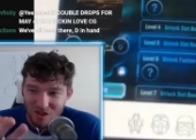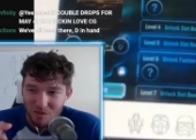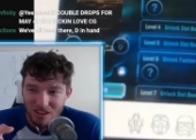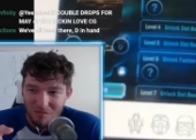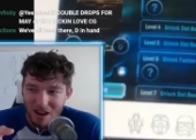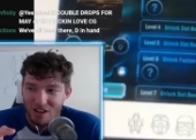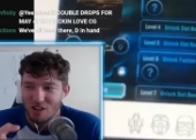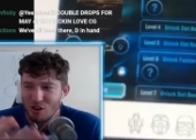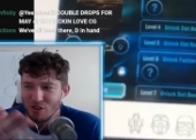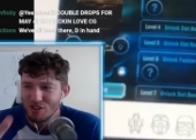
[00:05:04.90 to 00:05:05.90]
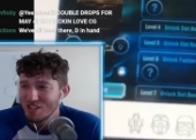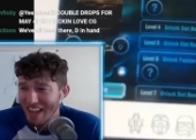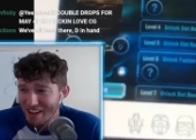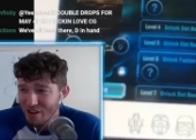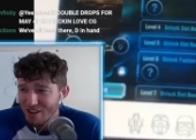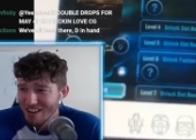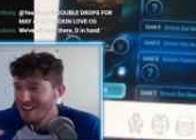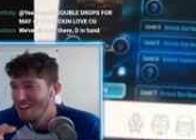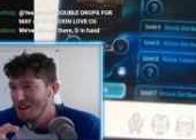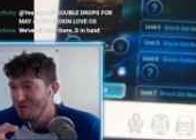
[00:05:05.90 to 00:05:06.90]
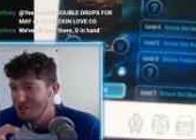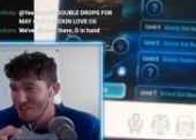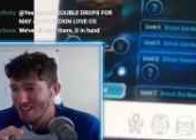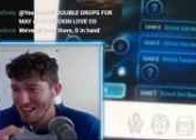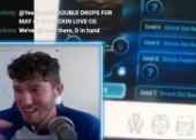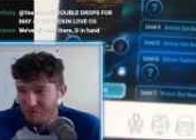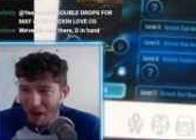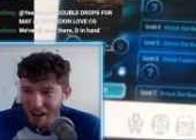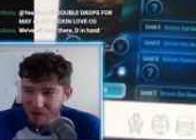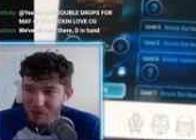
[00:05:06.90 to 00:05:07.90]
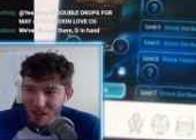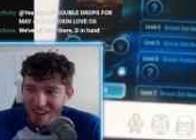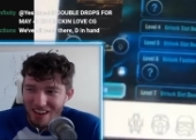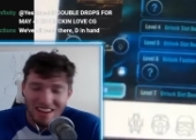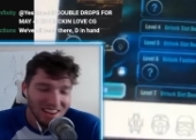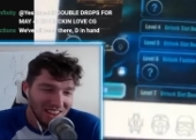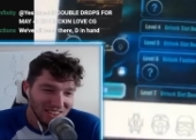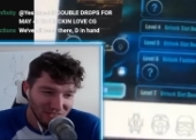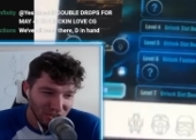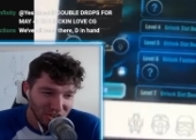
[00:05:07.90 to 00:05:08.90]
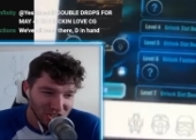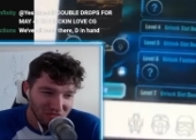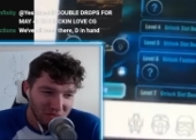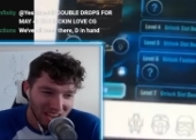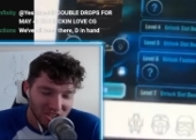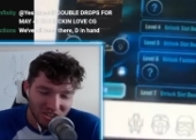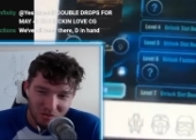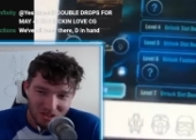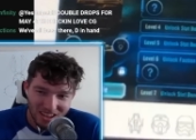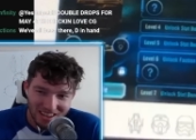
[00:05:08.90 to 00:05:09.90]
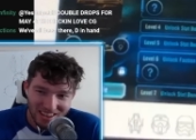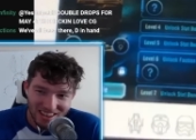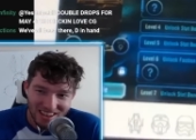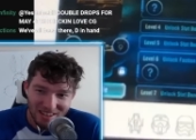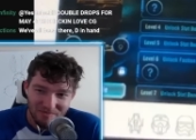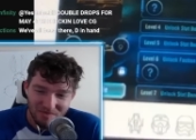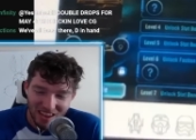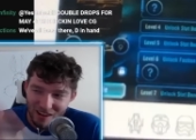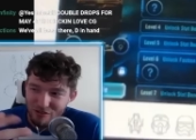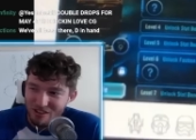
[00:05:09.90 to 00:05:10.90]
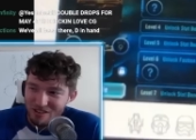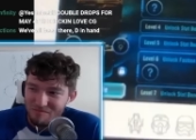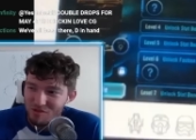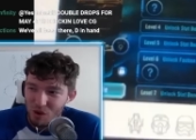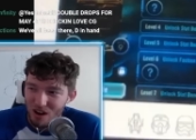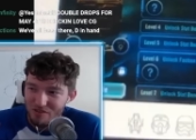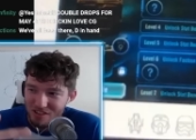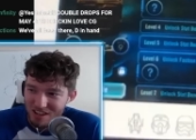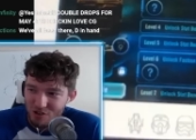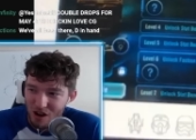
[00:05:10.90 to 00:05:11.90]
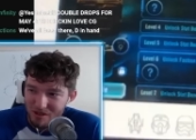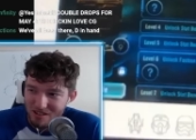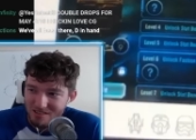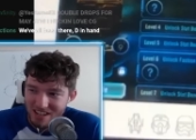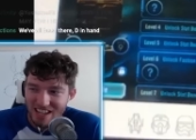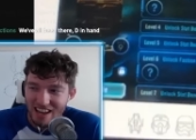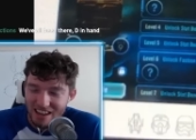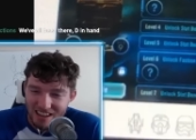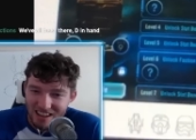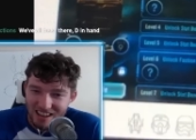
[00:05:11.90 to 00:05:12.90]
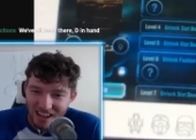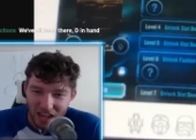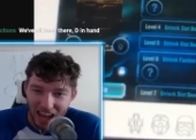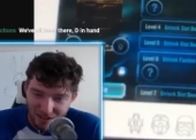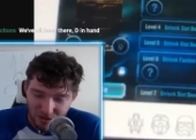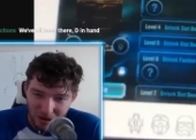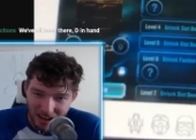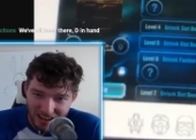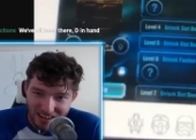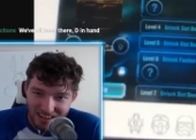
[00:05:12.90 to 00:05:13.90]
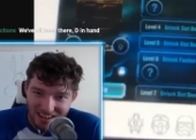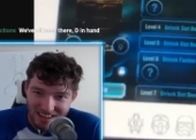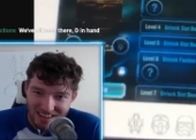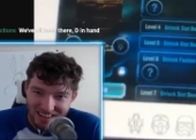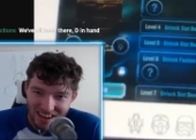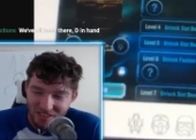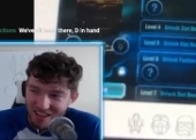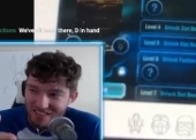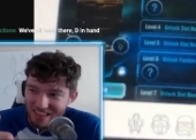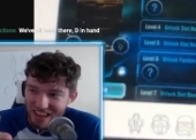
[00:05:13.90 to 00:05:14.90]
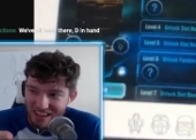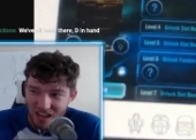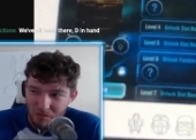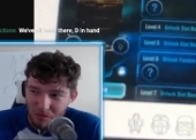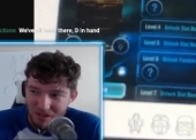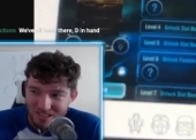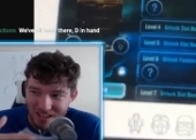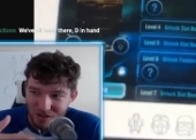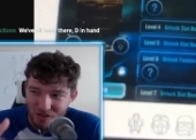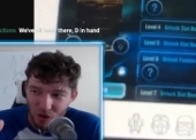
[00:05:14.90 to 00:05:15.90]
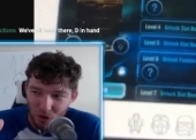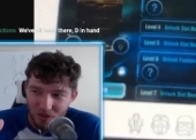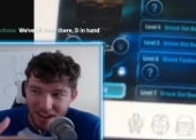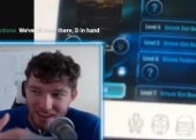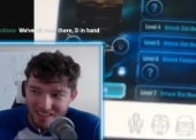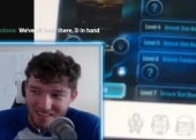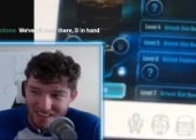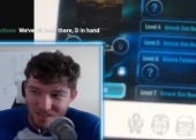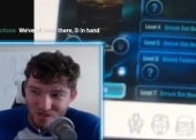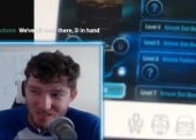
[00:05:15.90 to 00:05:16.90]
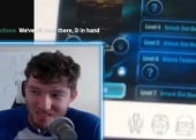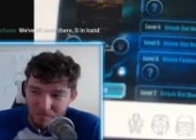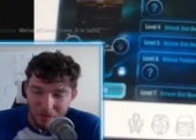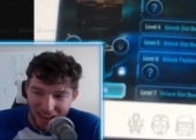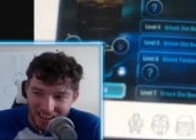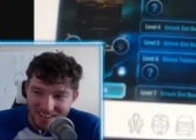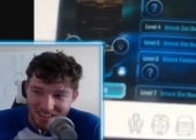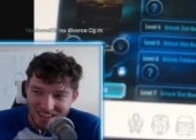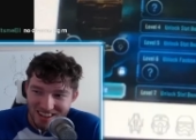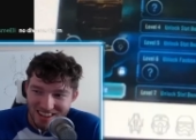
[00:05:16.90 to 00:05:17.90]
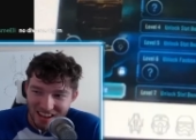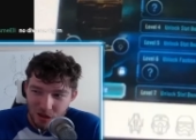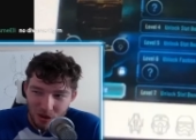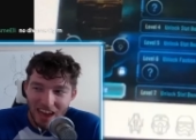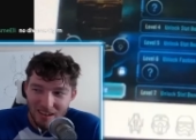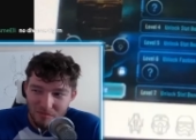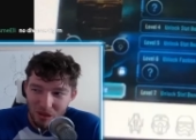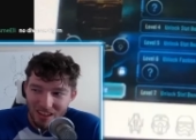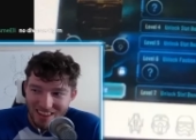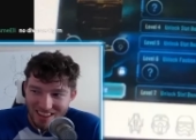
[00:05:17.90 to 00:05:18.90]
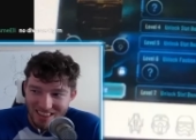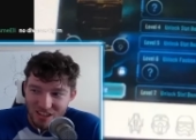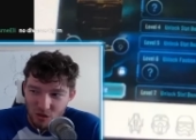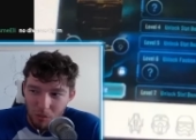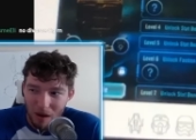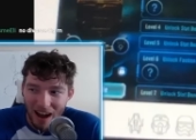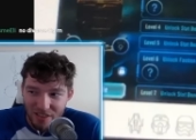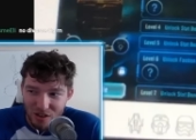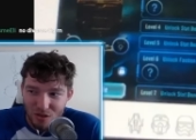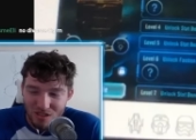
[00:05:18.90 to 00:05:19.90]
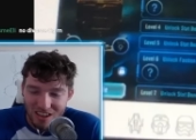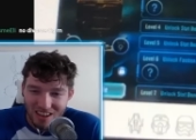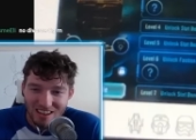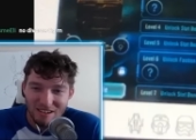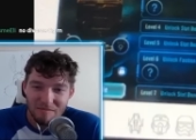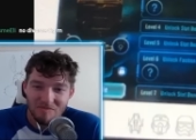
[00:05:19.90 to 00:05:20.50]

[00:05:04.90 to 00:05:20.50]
something in Magic called Standard, which is like the pay to play version of Magic where like every so often they drop a, a deck and you have to buy mm-hmm. it. And then like a couple months later the old deck is banned and you can't play unless you buy the new thing.